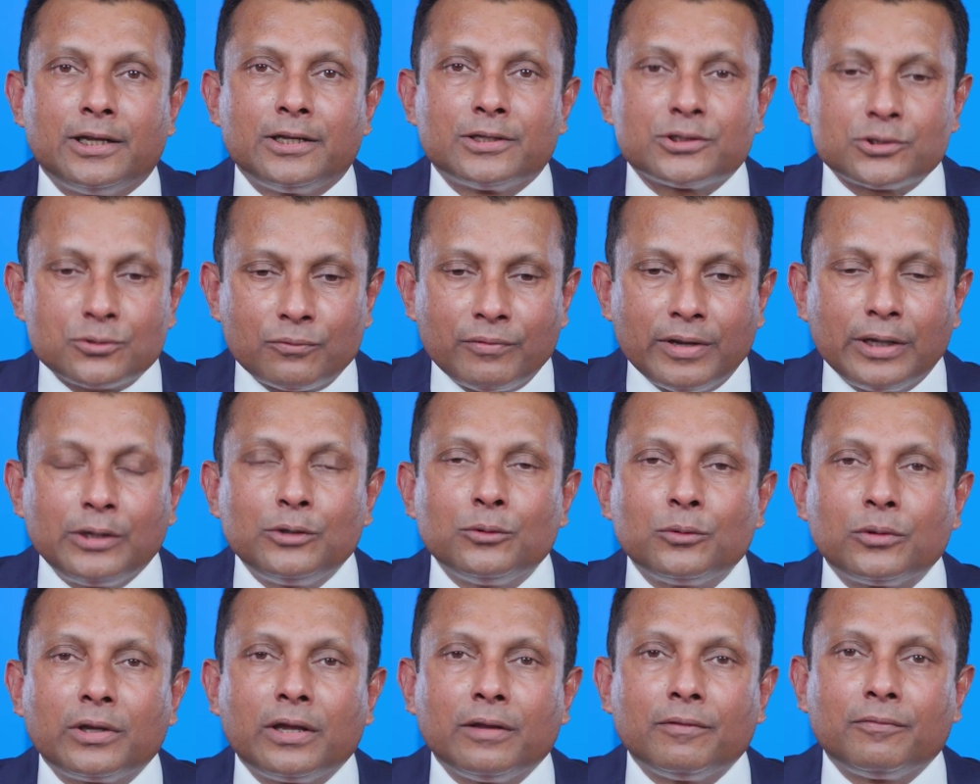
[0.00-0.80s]
So when
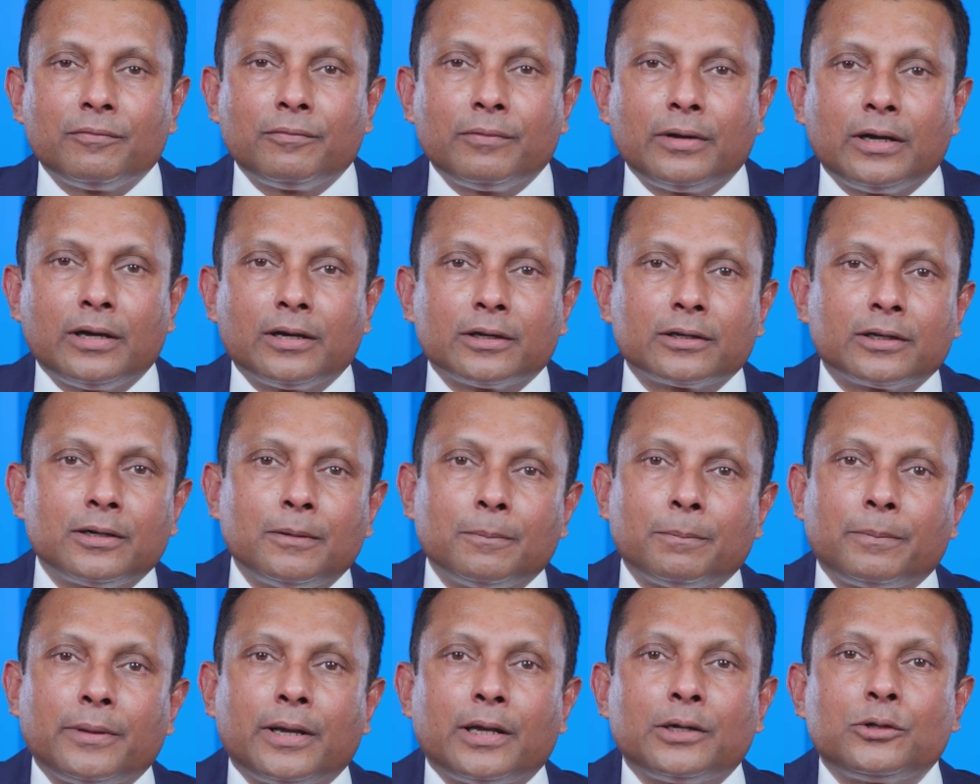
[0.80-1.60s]
you give,
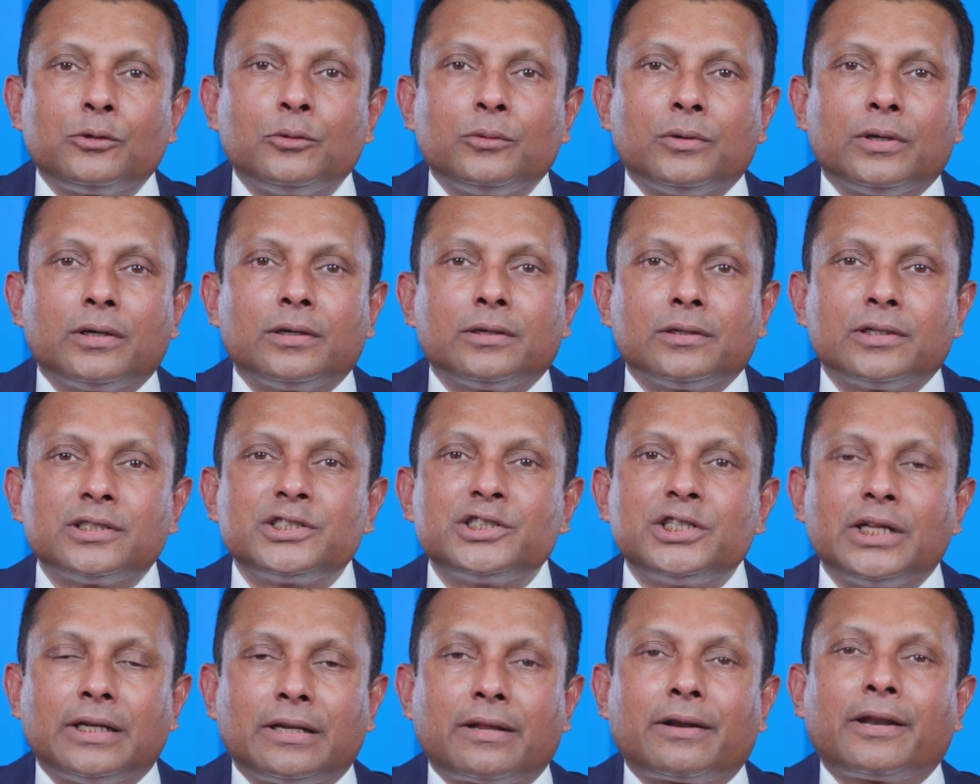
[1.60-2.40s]
compared to a
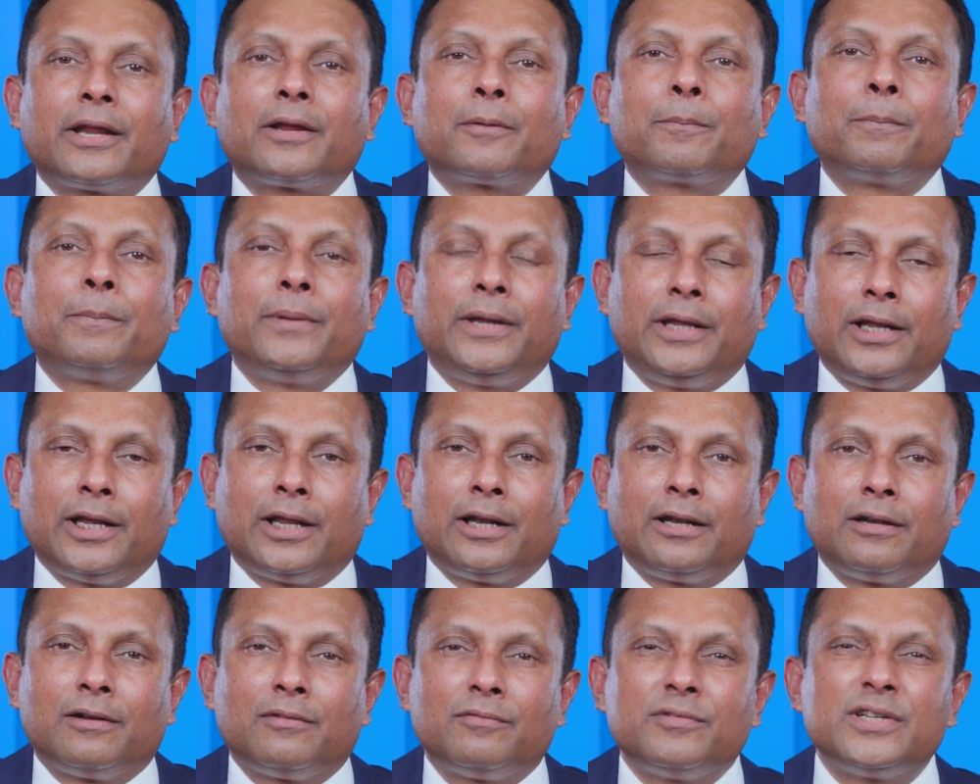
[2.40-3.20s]
generic
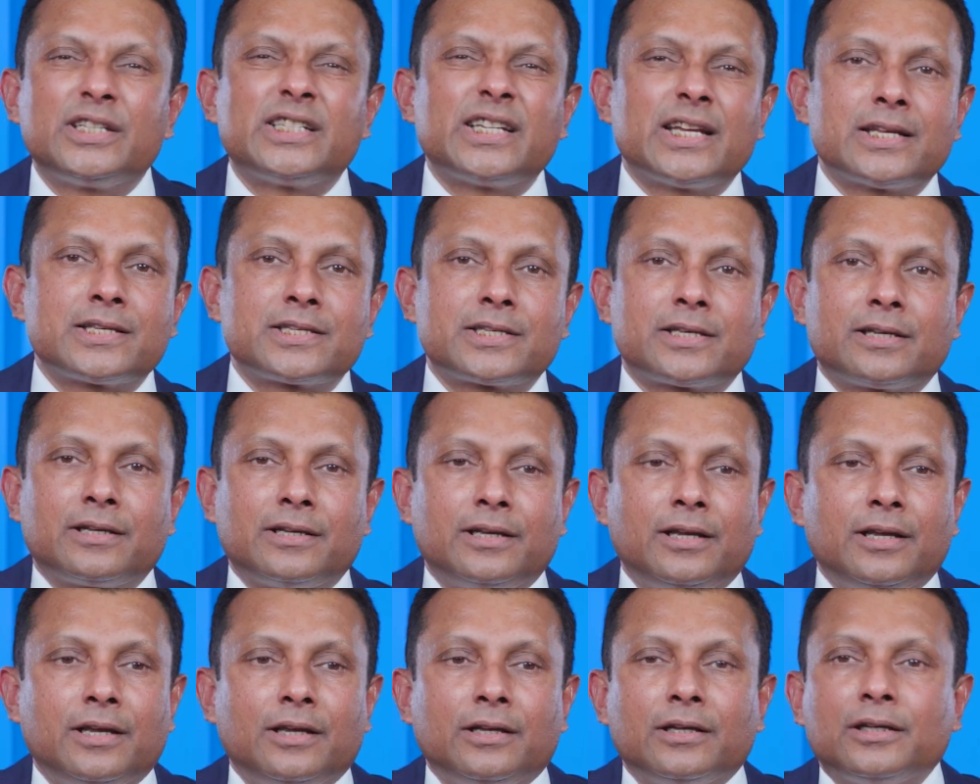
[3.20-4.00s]
PL, which has a
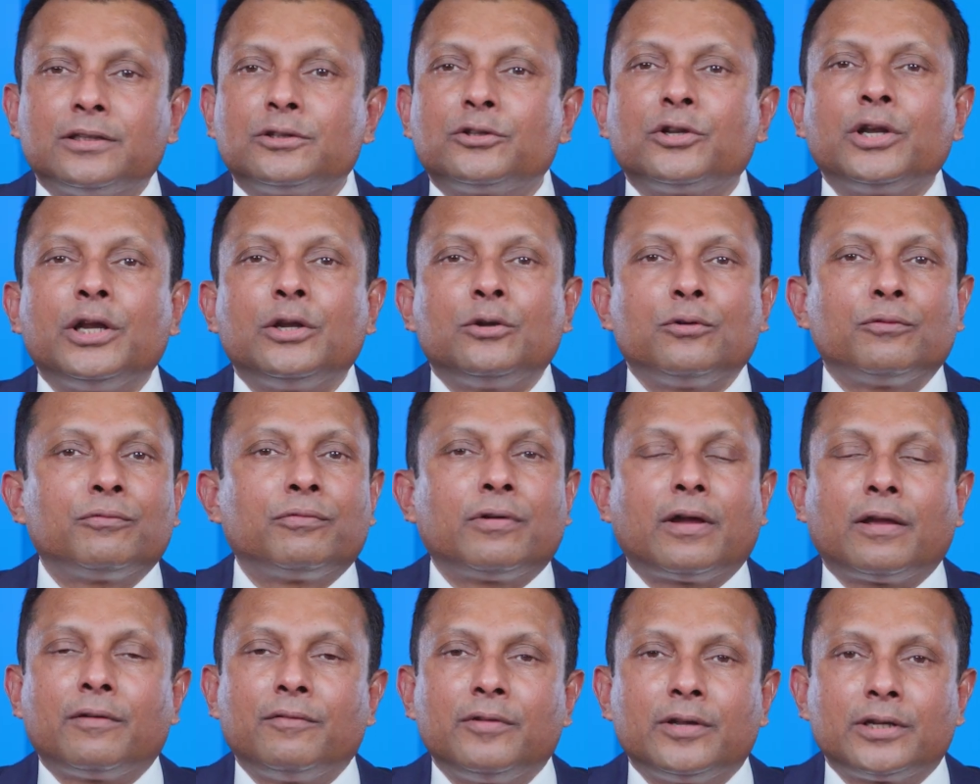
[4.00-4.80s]
3 to
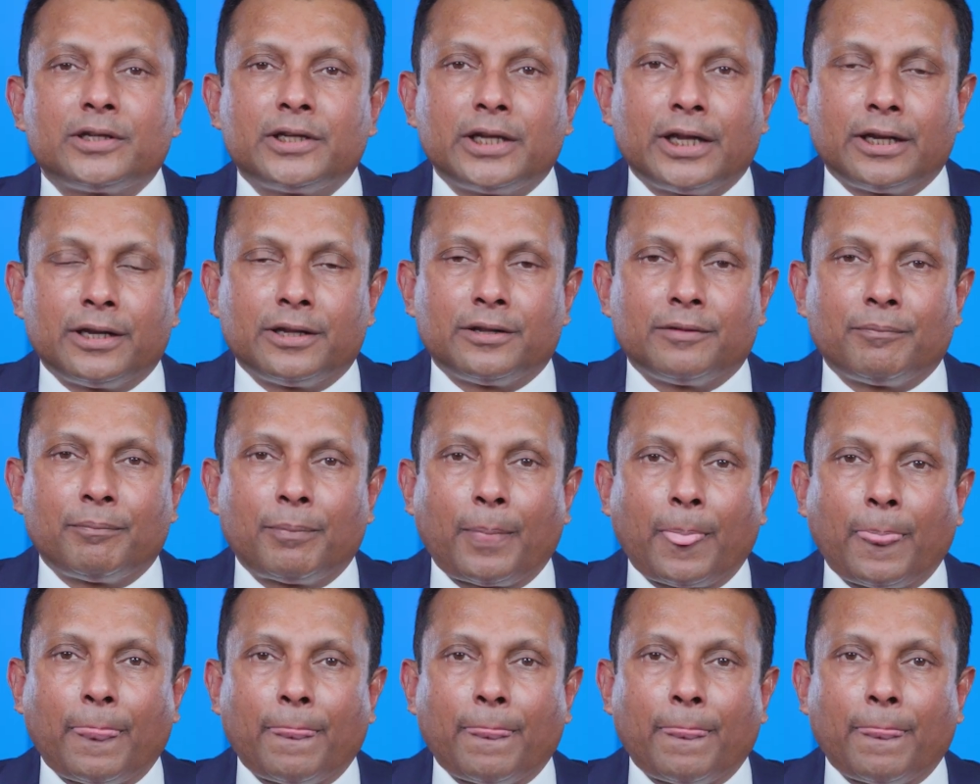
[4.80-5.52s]
5 year tenor,